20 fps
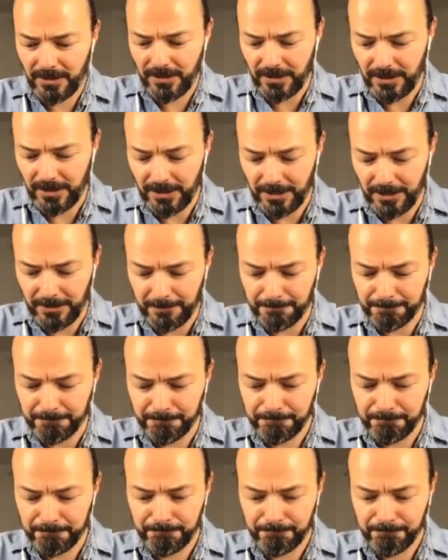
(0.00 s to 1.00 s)
um,
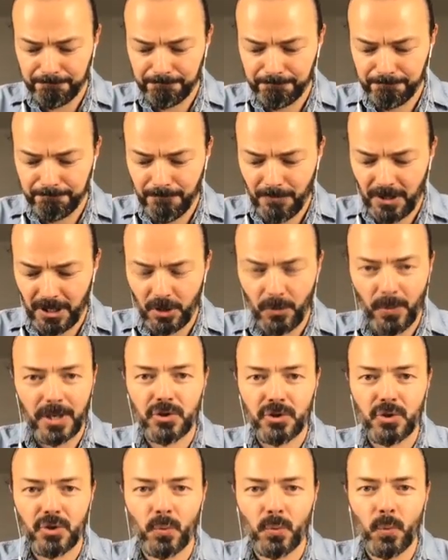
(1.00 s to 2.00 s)
the
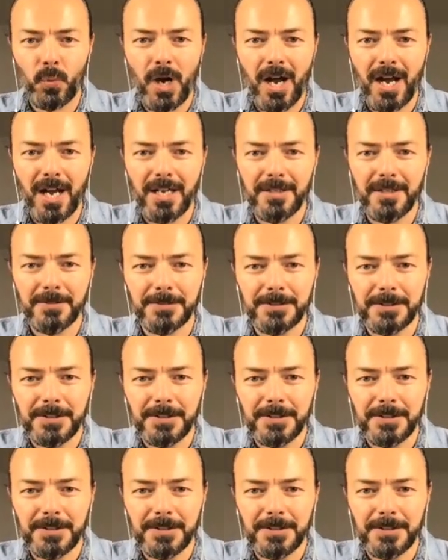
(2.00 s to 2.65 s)
question why.